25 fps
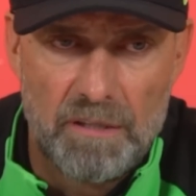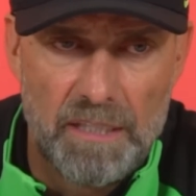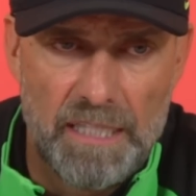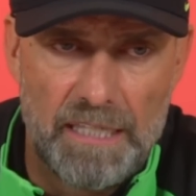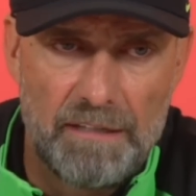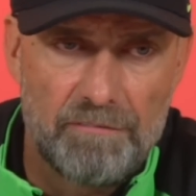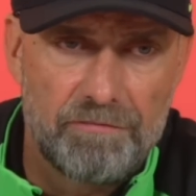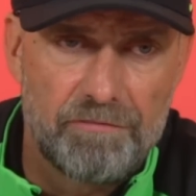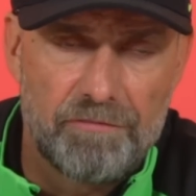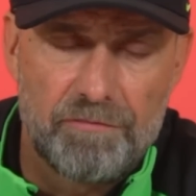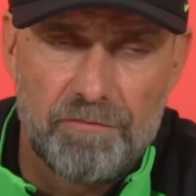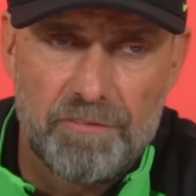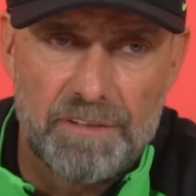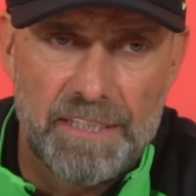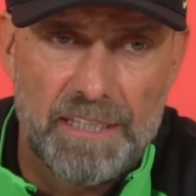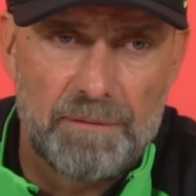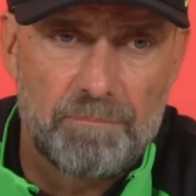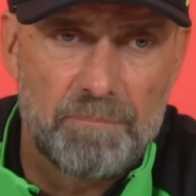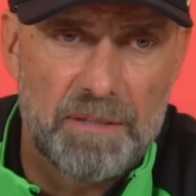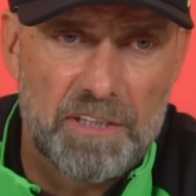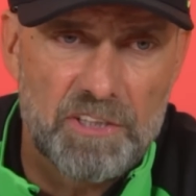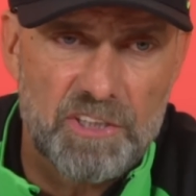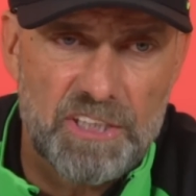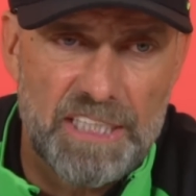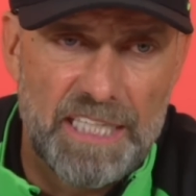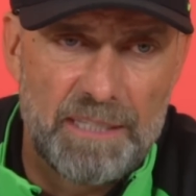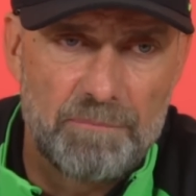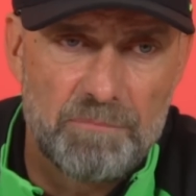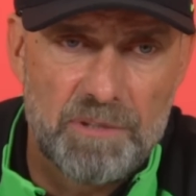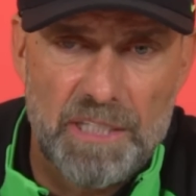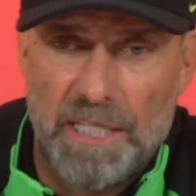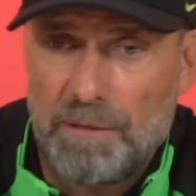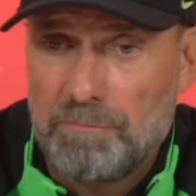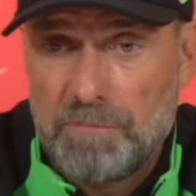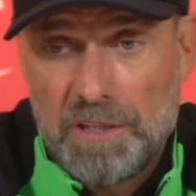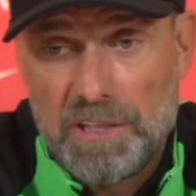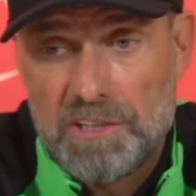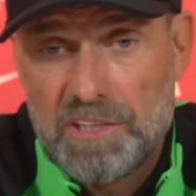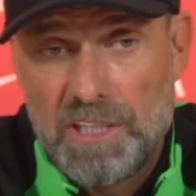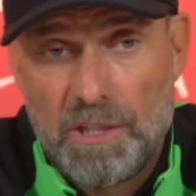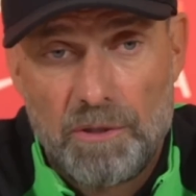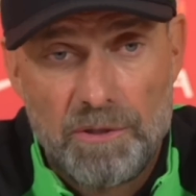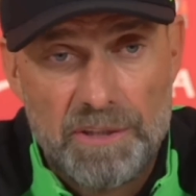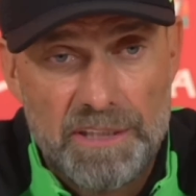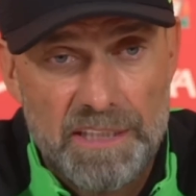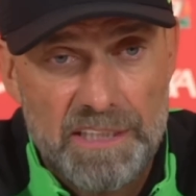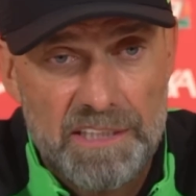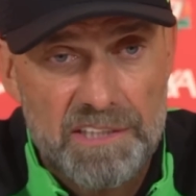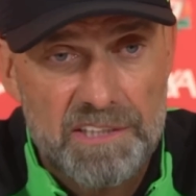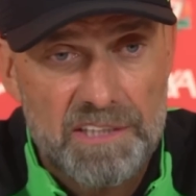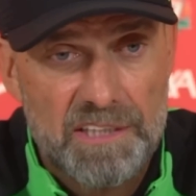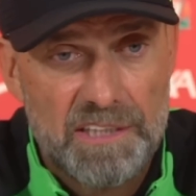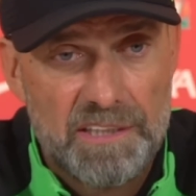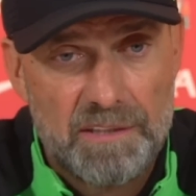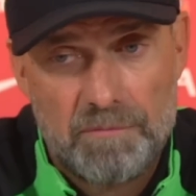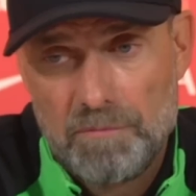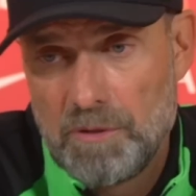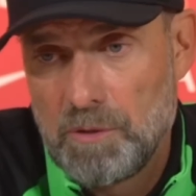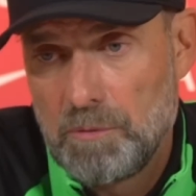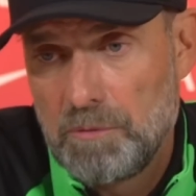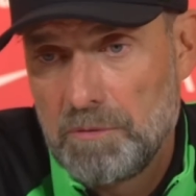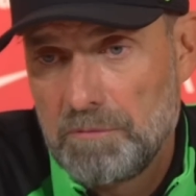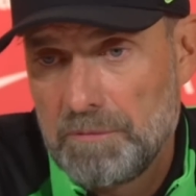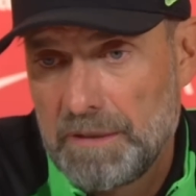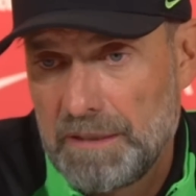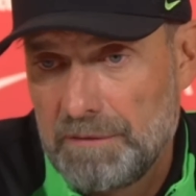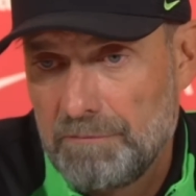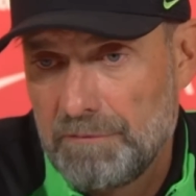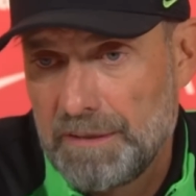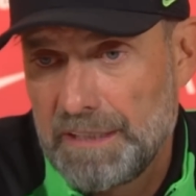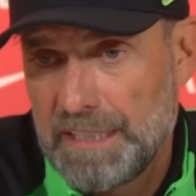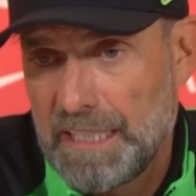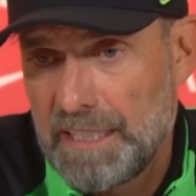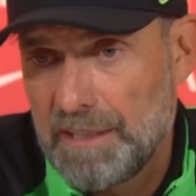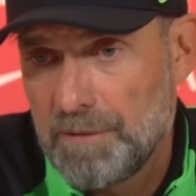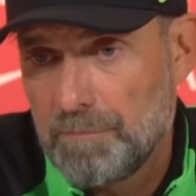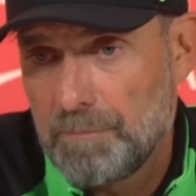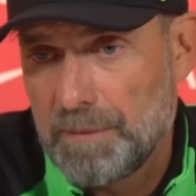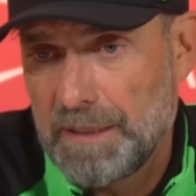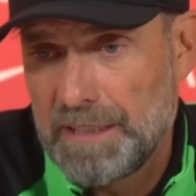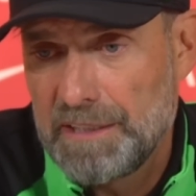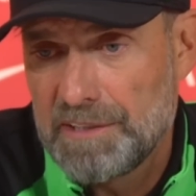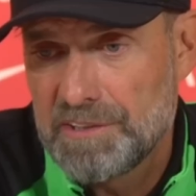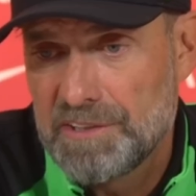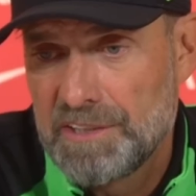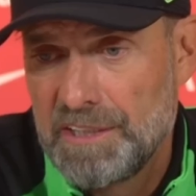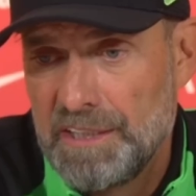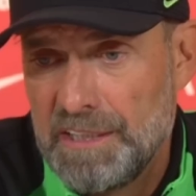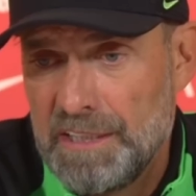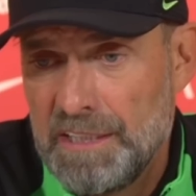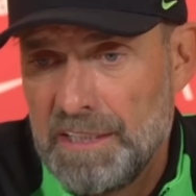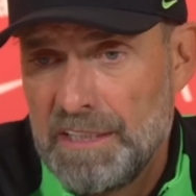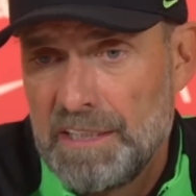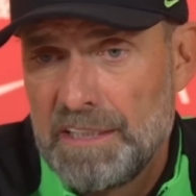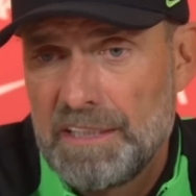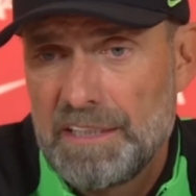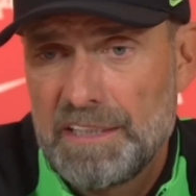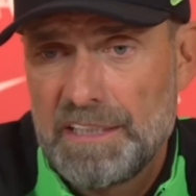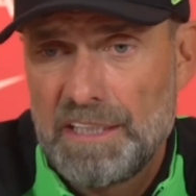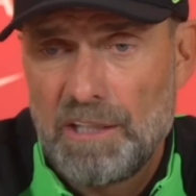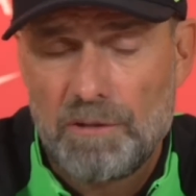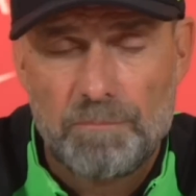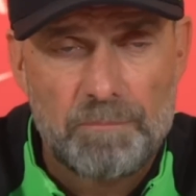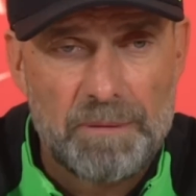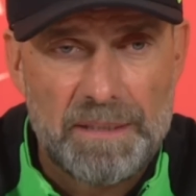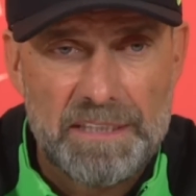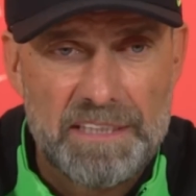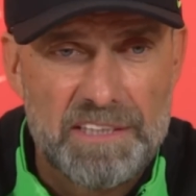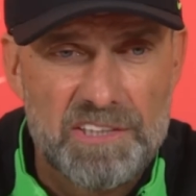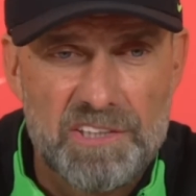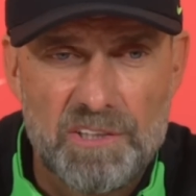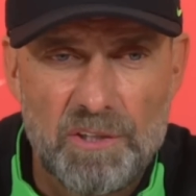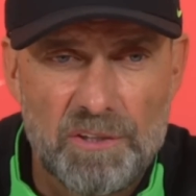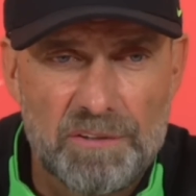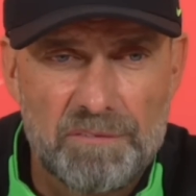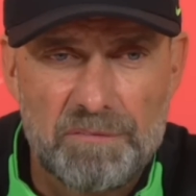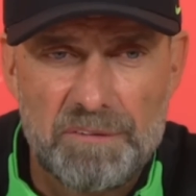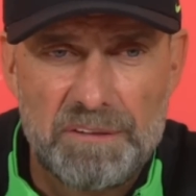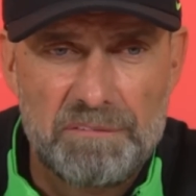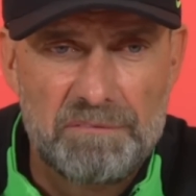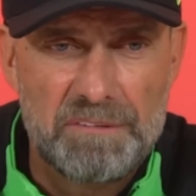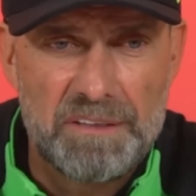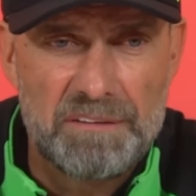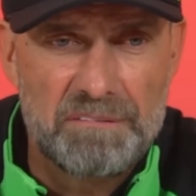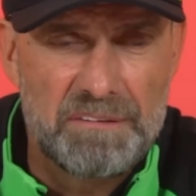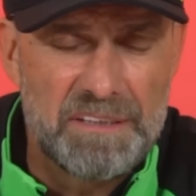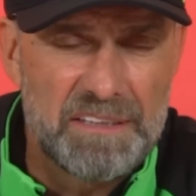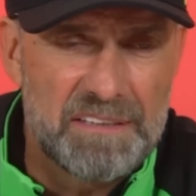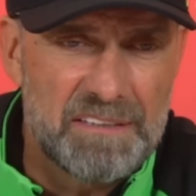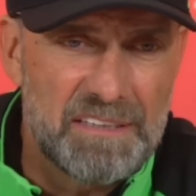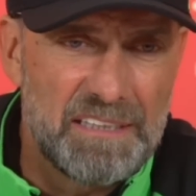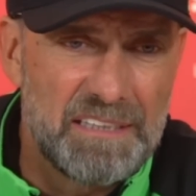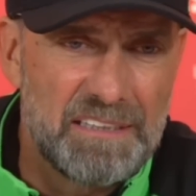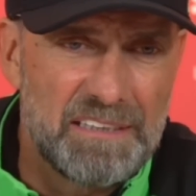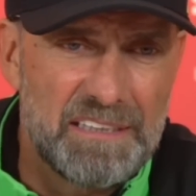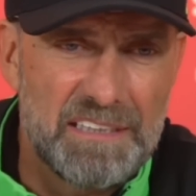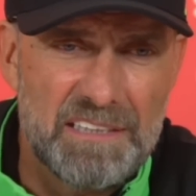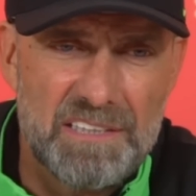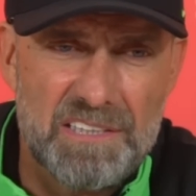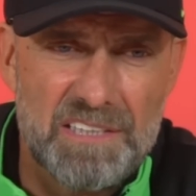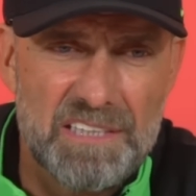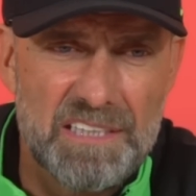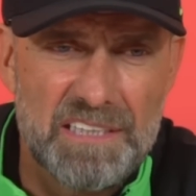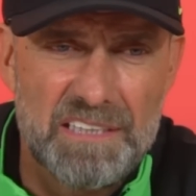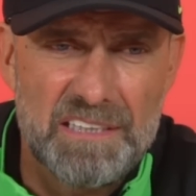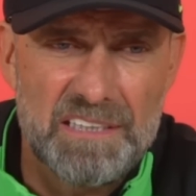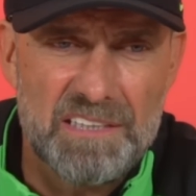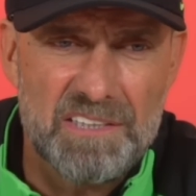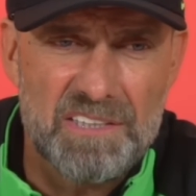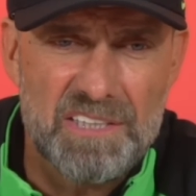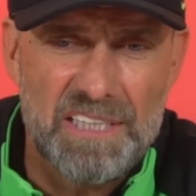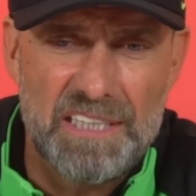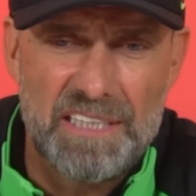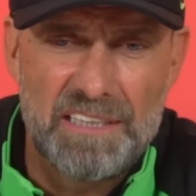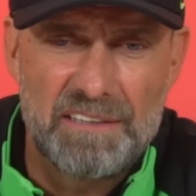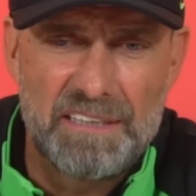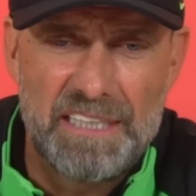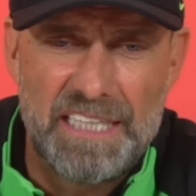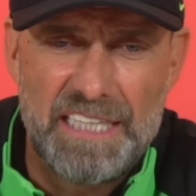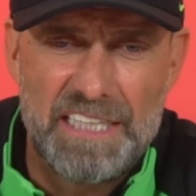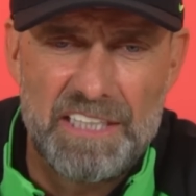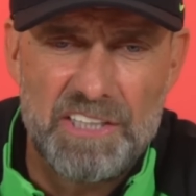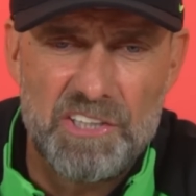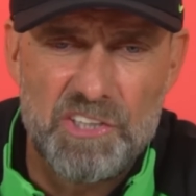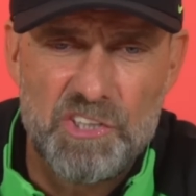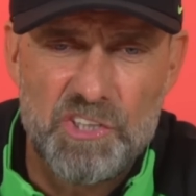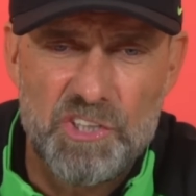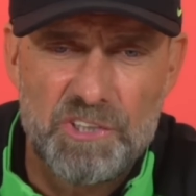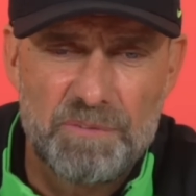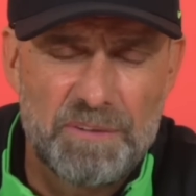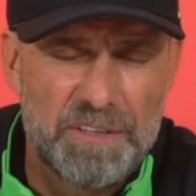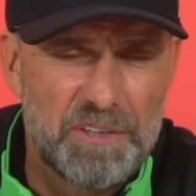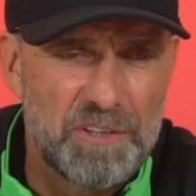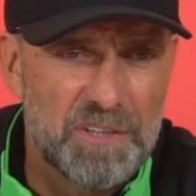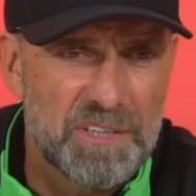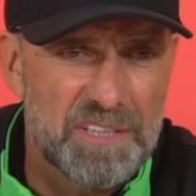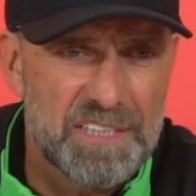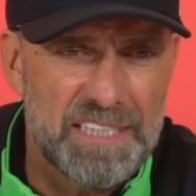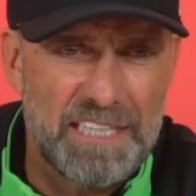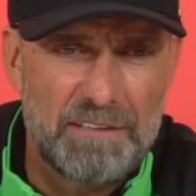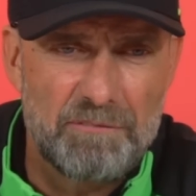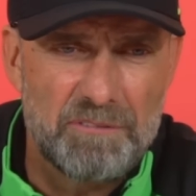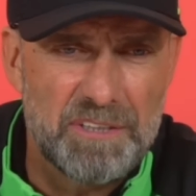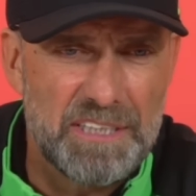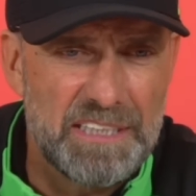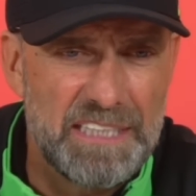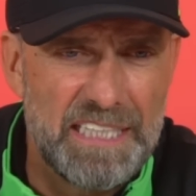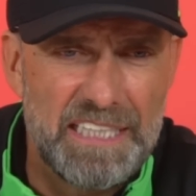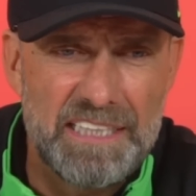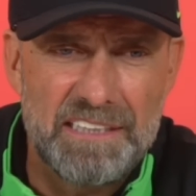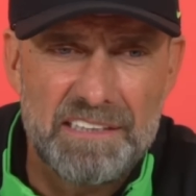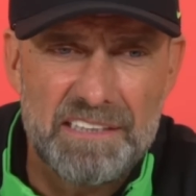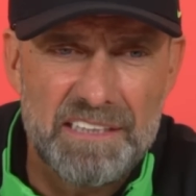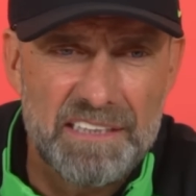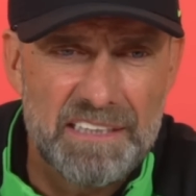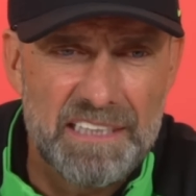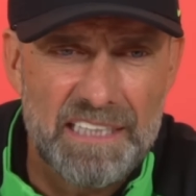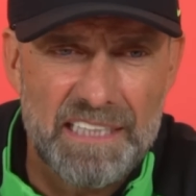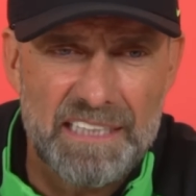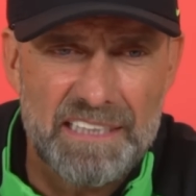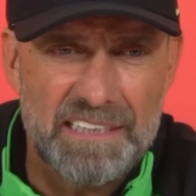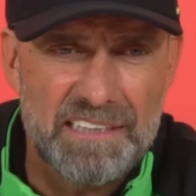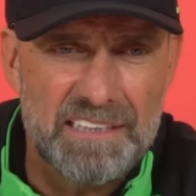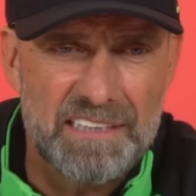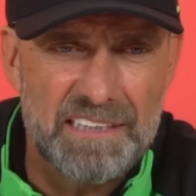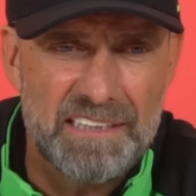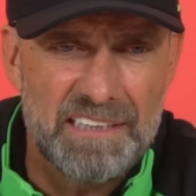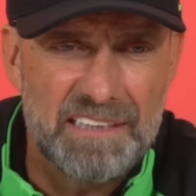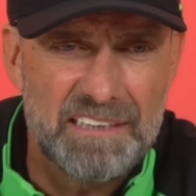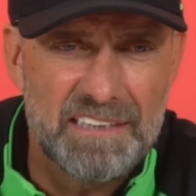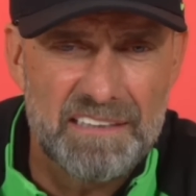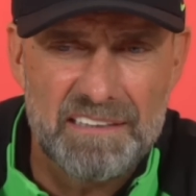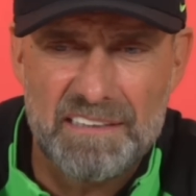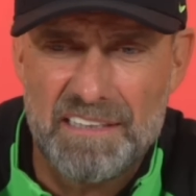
have that much game time. That's how it is in the moment when, when other players get out. But it's not. It's in this in this age when you're 17, 18, 19.